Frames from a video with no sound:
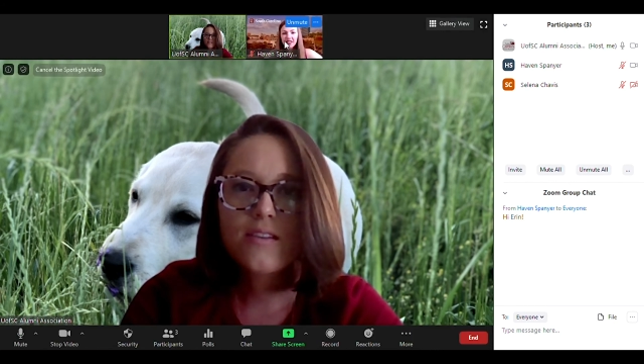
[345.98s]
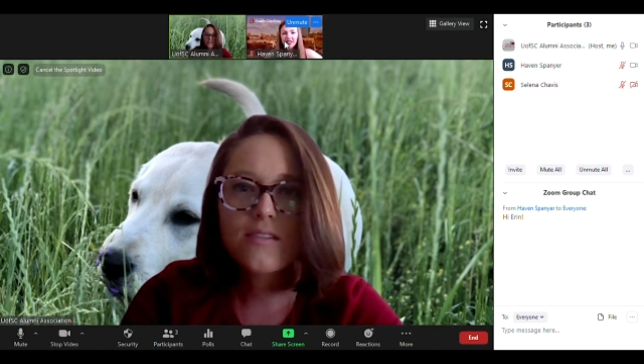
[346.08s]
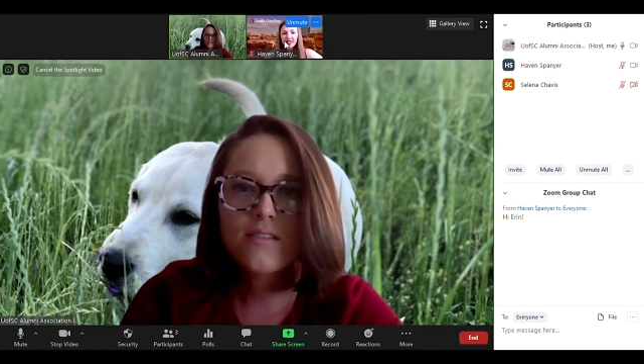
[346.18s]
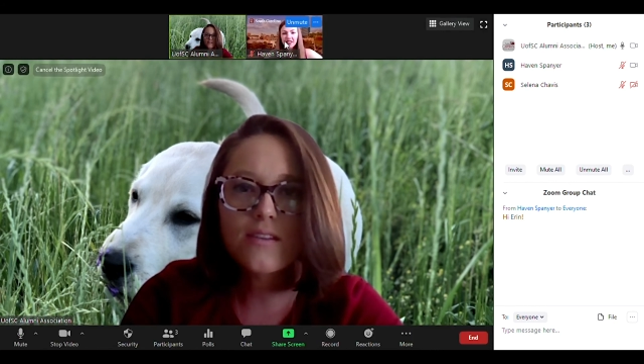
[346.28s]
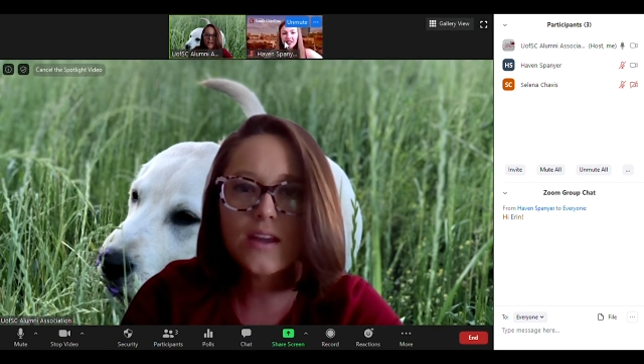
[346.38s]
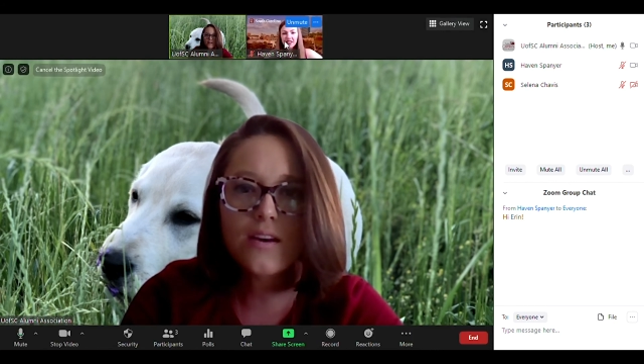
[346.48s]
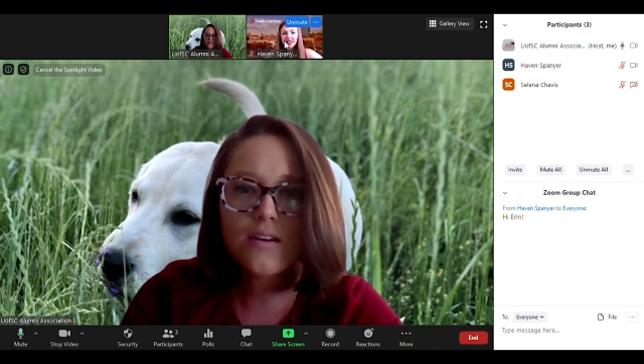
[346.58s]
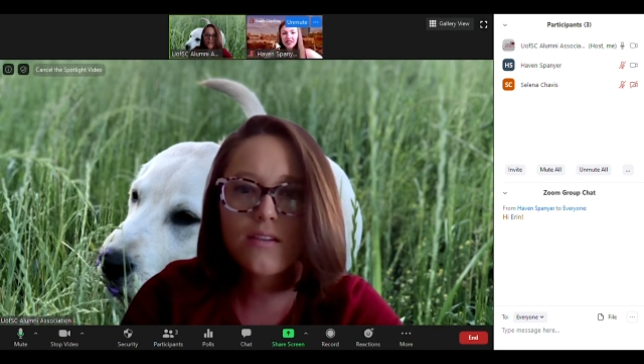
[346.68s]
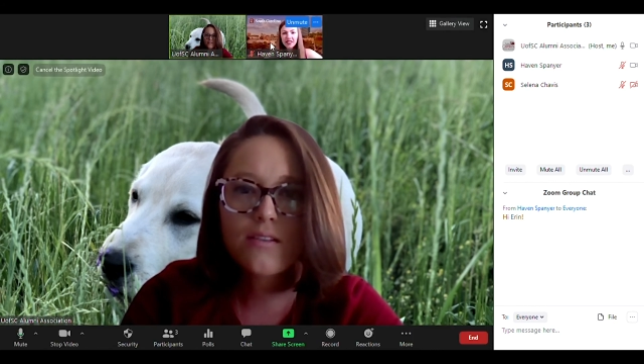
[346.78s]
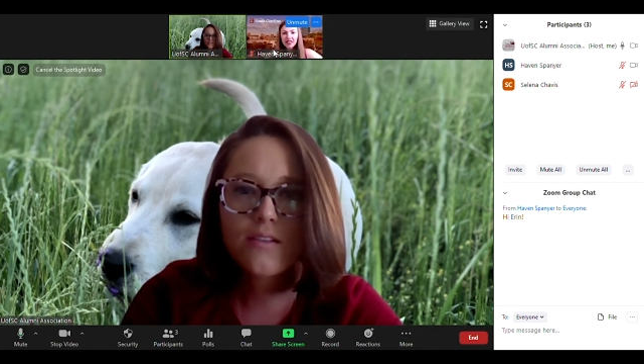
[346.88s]
Selena?
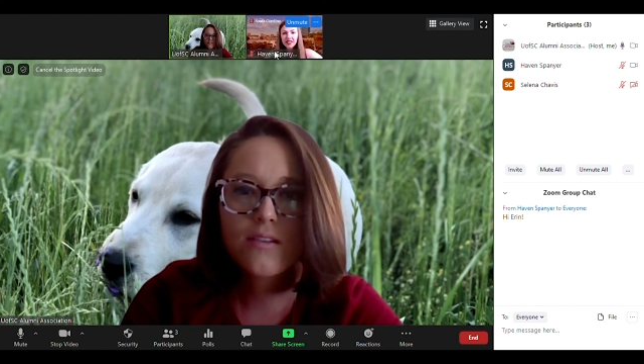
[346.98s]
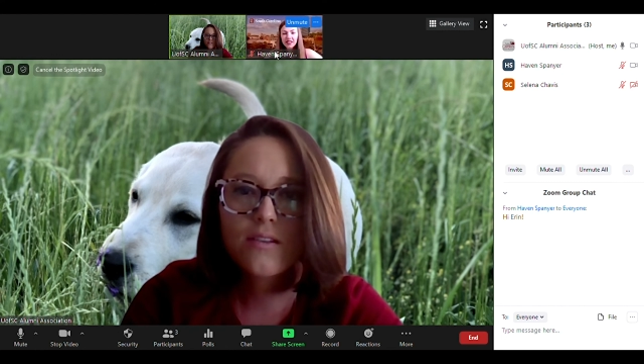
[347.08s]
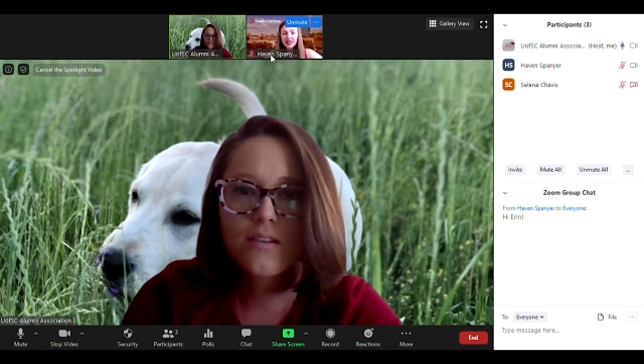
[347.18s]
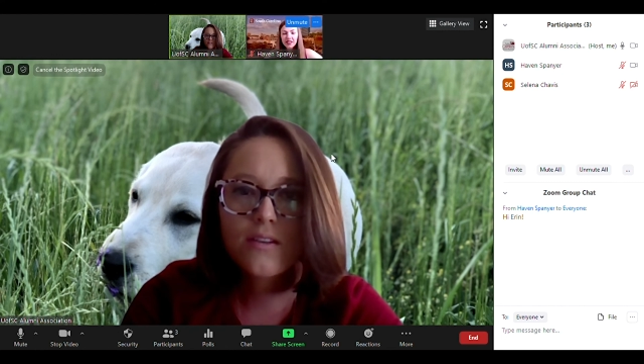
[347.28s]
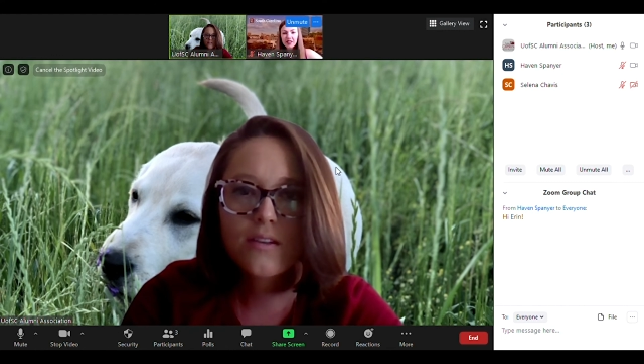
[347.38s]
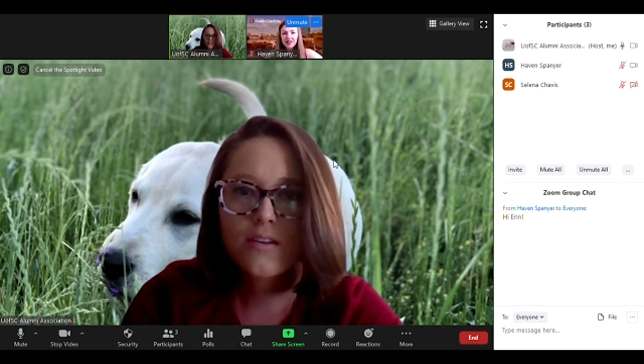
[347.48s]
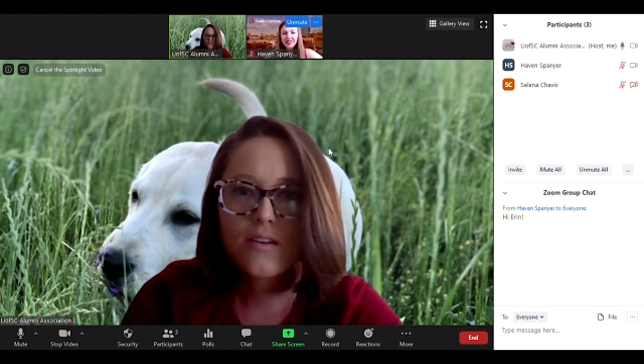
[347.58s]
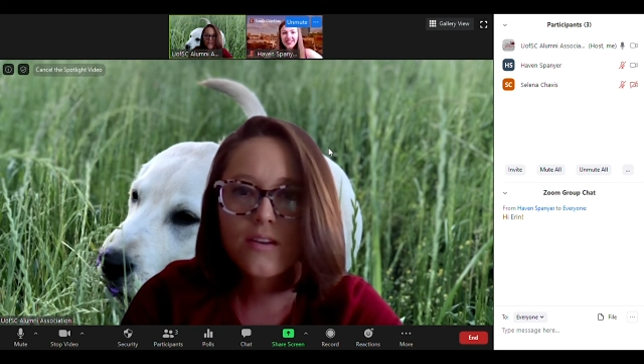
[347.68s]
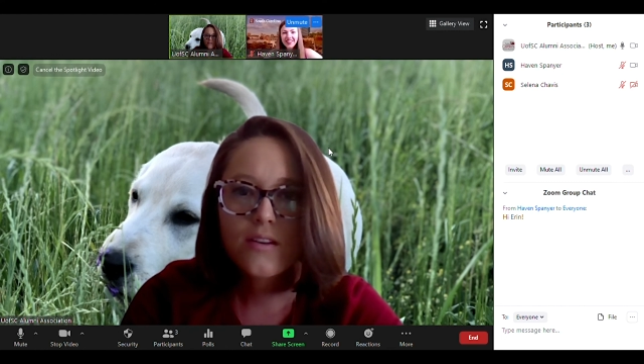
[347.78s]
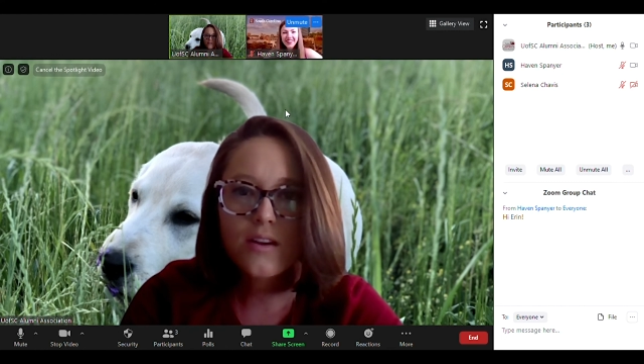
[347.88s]

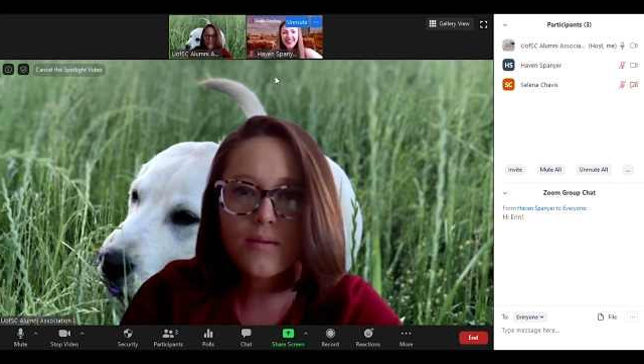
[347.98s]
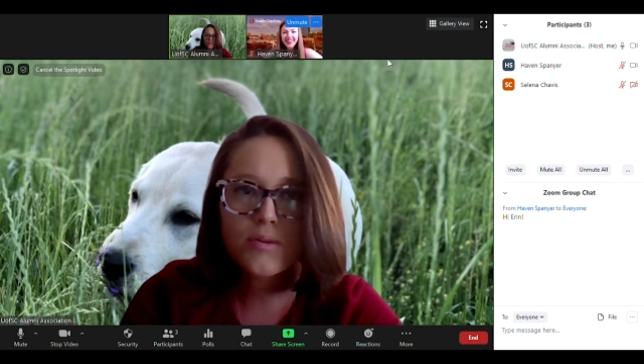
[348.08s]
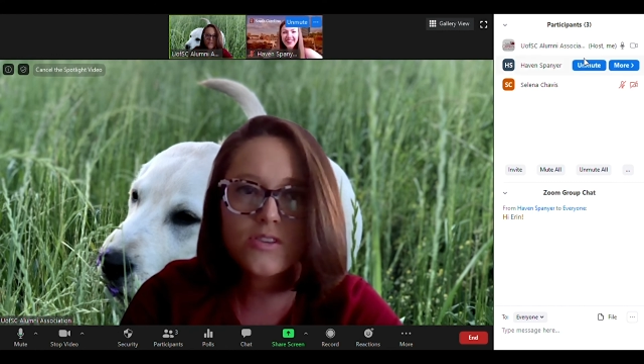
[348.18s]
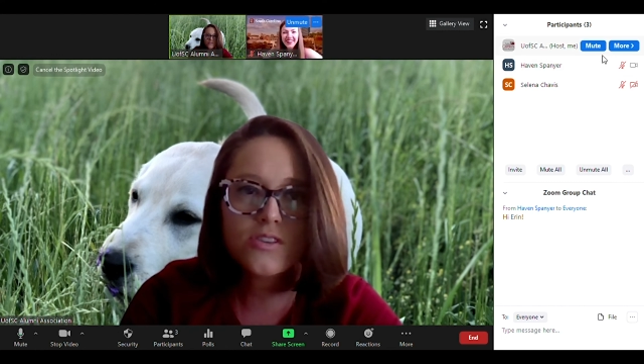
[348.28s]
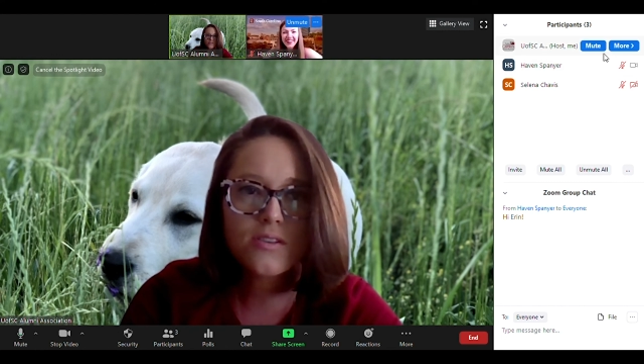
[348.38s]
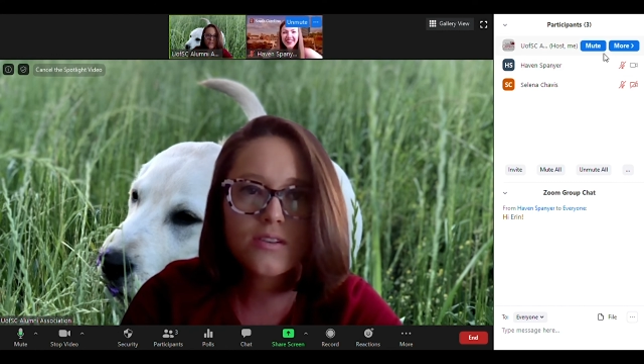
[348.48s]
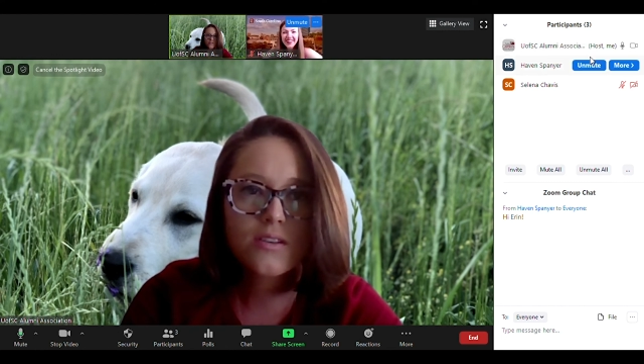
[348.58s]
Did I put you?